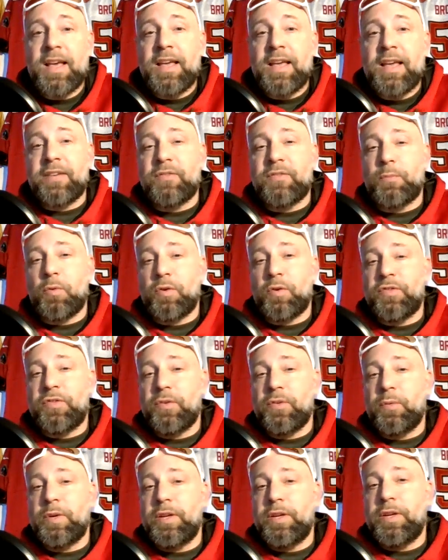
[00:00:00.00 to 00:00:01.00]
It's more
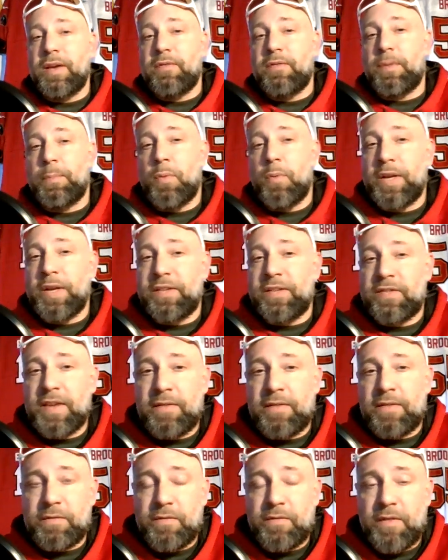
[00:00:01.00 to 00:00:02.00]
so when you have a
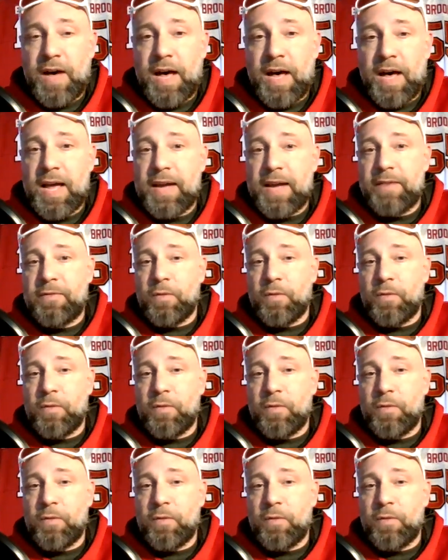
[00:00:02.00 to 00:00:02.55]
0.75